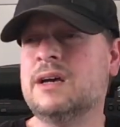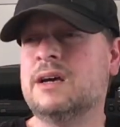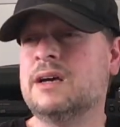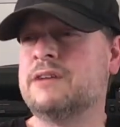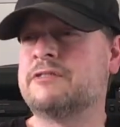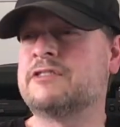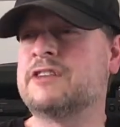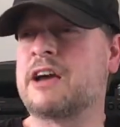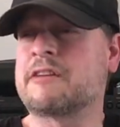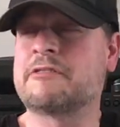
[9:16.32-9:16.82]

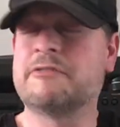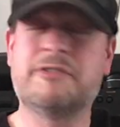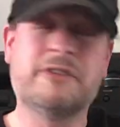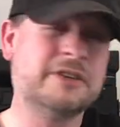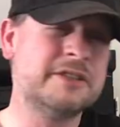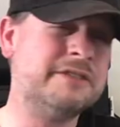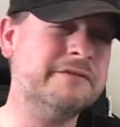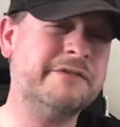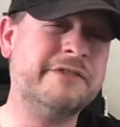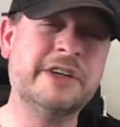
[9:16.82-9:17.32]

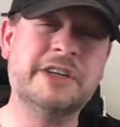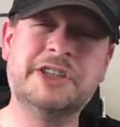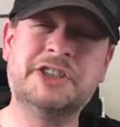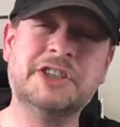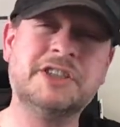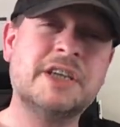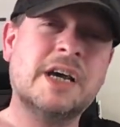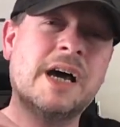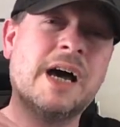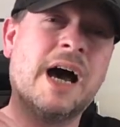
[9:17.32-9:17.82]
sacrificing
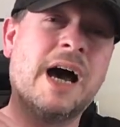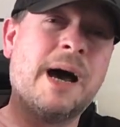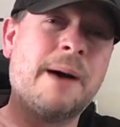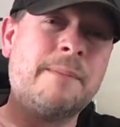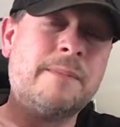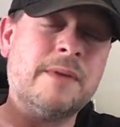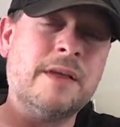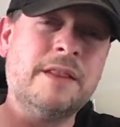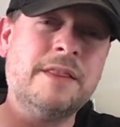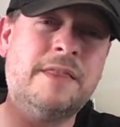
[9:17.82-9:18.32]
virgins.
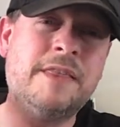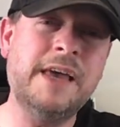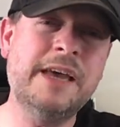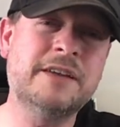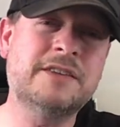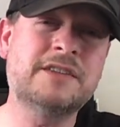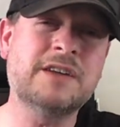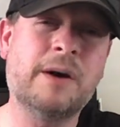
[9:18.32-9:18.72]
This,